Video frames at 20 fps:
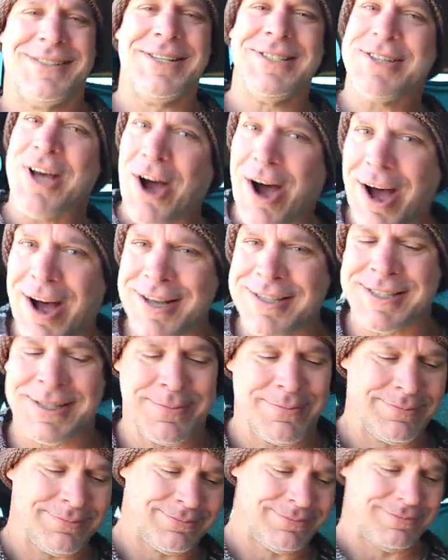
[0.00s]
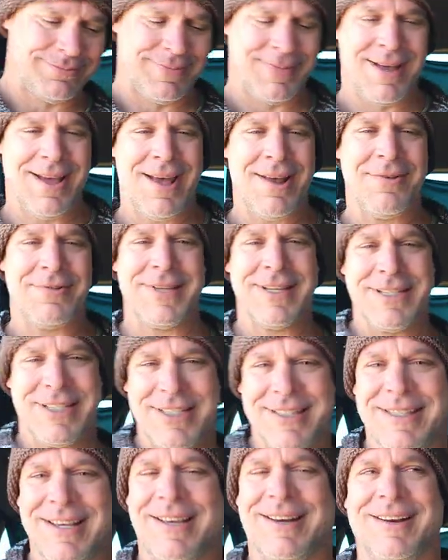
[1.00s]
She's awesome. I don't think
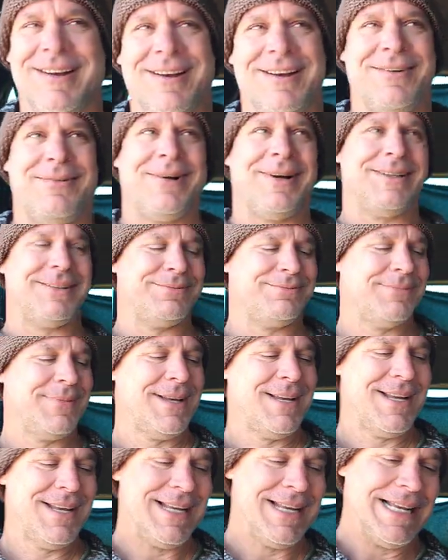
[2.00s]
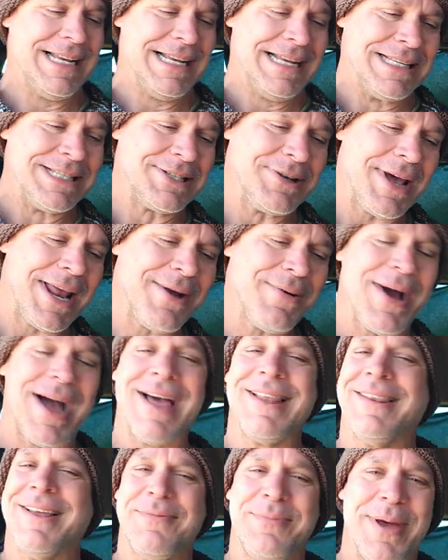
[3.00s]
she's dead. So anyway,
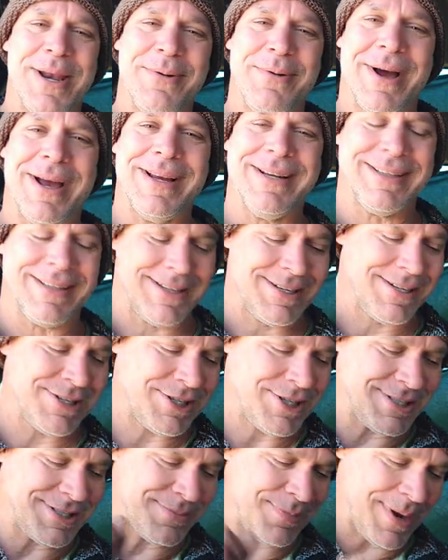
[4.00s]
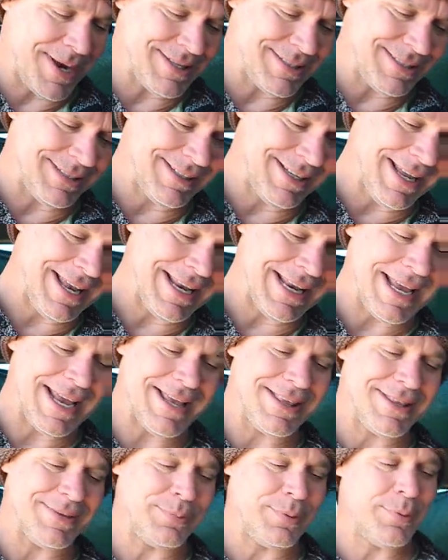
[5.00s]
I love Betty White. She's amazing.
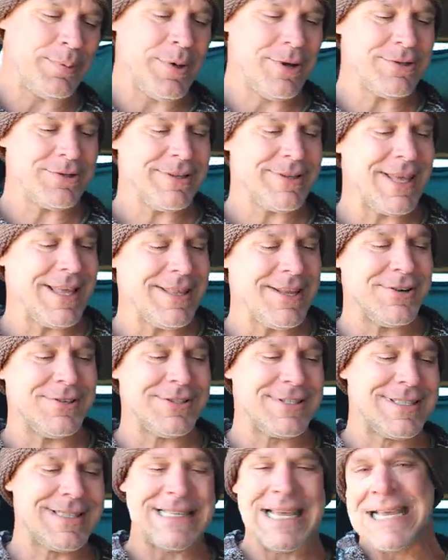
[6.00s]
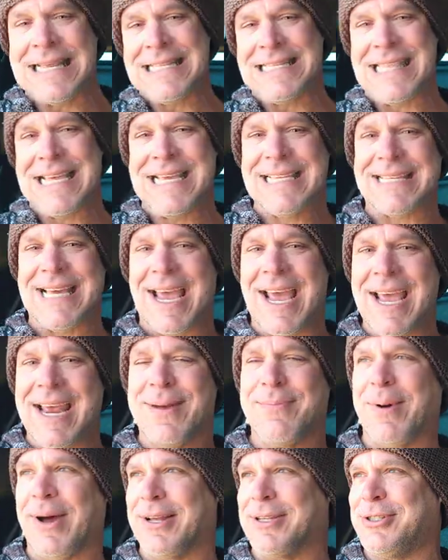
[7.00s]
Okay, The Proposal. Then there's 10 Things I Hate
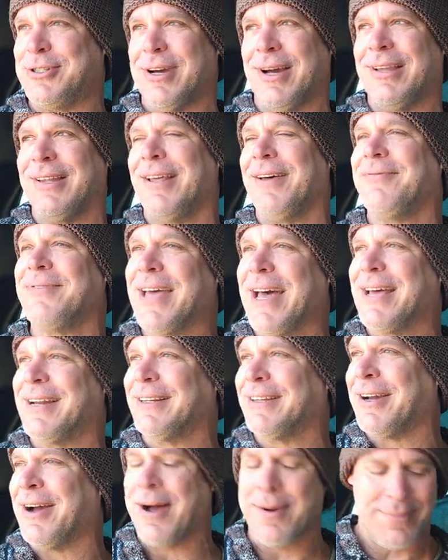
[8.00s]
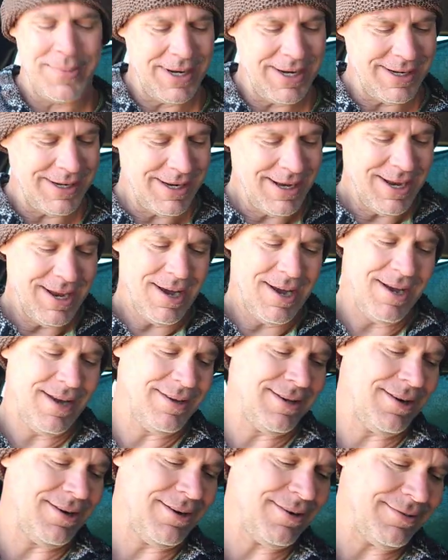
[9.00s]
About You. I love that comedy.
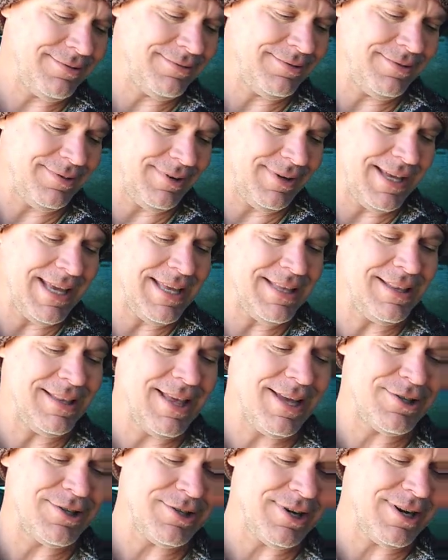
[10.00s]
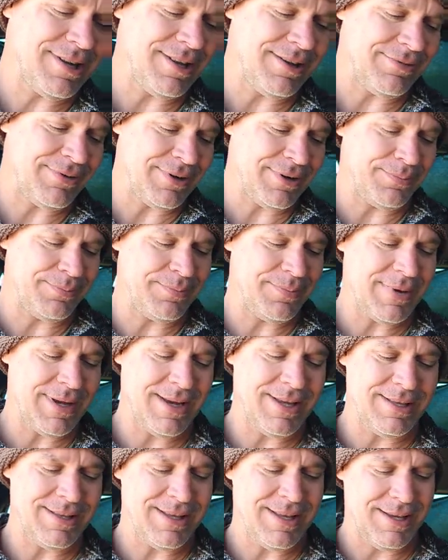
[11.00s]
You know, Heath Ledger. I love him.
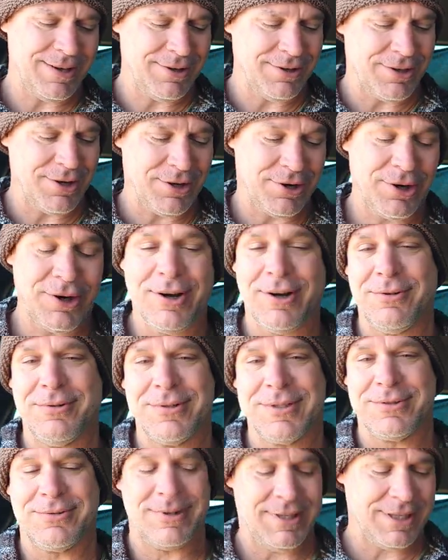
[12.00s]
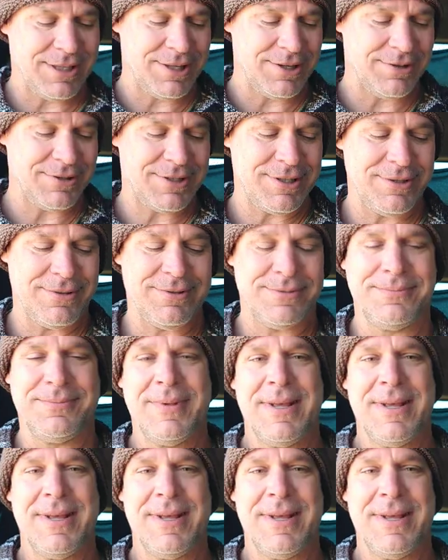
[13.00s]
And the girl was really cute too.